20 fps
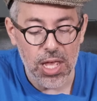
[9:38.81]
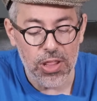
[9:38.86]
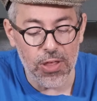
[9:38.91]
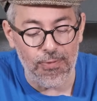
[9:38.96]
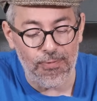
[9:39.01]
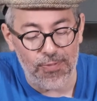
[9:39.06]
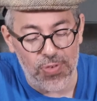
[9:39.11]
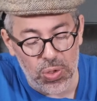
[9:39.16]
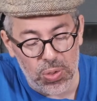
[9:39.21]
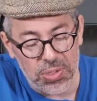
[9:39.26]
The
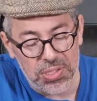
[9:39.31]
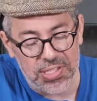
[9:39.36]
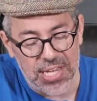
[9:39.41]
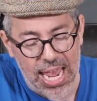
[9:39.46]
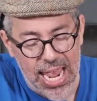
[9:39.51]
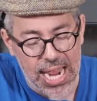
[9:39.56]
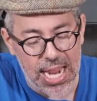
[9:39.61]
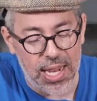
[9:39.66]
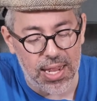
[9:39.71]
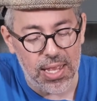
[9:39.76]
fuel
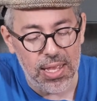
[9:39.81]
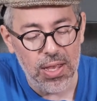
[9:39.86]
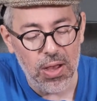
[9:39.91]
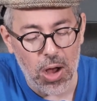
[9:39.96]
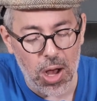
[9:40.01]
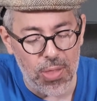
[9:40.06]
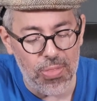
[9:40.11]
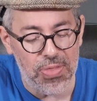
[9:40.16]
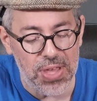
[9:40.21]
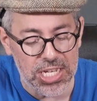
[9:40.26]
tank
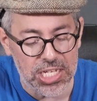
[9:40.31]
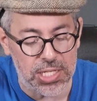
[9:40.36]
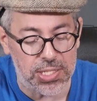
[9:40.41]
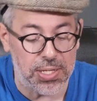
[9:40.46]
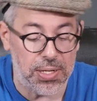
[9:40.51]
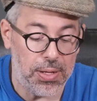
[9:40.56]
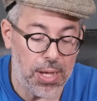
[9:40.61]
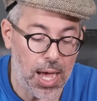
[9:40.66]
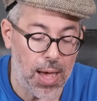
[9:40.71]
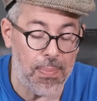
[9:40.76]
on this
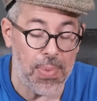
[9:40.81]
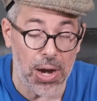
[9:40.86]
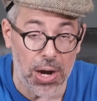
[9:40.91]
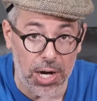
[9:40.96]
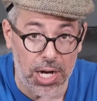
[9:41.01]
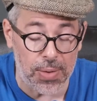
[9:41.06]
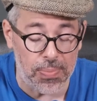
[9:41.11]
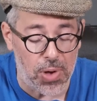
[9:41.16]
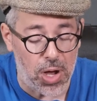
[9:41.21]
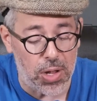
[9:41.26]

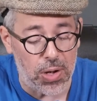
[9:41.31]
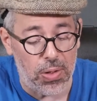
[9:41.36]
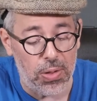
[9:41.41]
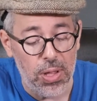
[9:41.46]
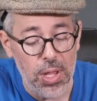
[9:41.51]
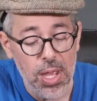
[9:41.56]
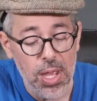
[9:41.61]
American model